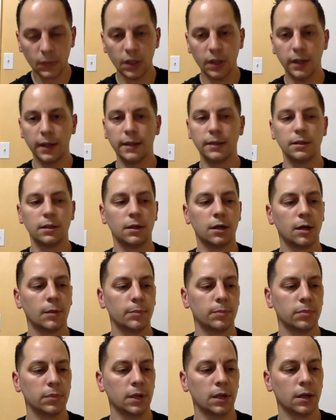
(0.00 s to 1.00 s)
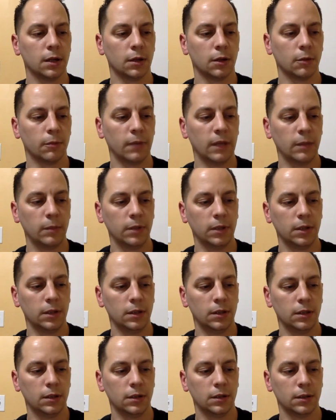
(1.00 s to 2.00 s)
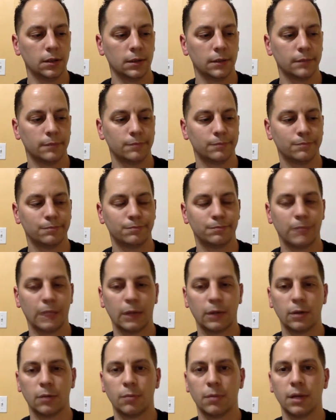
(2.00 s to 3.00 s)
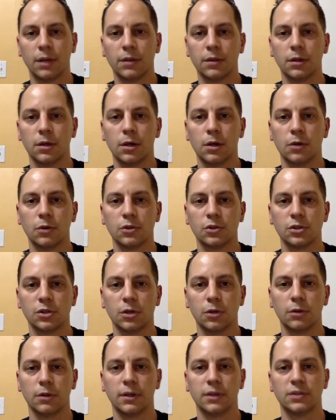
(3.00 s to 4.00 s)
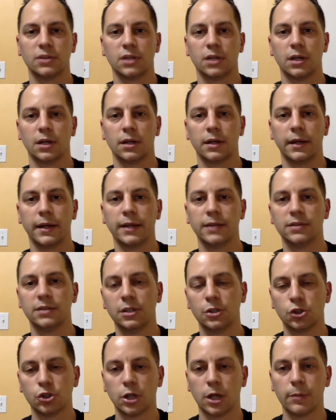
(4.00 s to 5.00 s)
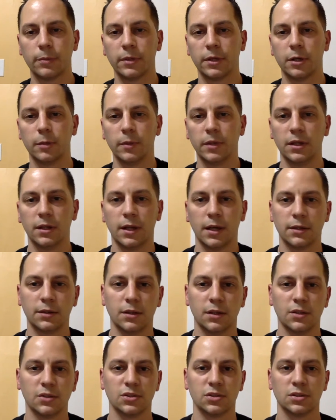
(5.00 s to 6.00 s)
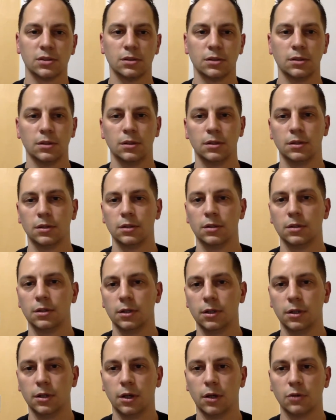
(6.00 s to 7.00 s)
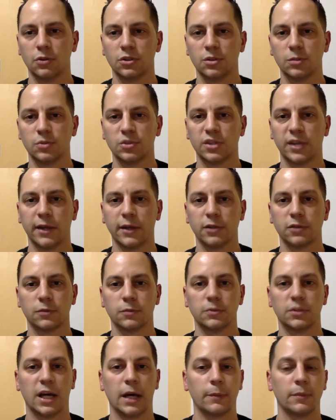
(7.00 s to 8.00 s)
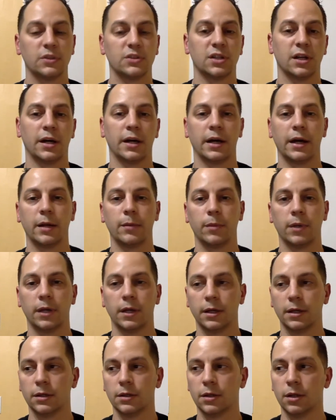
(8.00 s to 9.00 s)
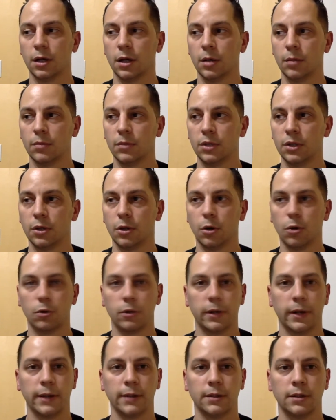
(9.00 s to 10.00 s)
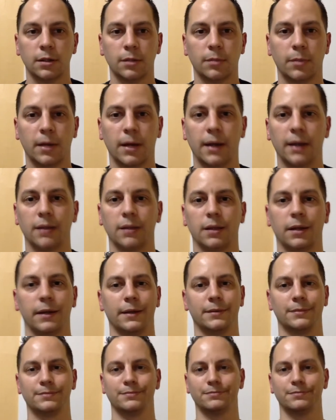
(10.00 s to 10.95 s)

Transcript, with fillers: ended up, I don't know, maybe about a month ago or so, there's an antique shop near me that does, you know, some sales from time to time. And the owner ended up buying, like,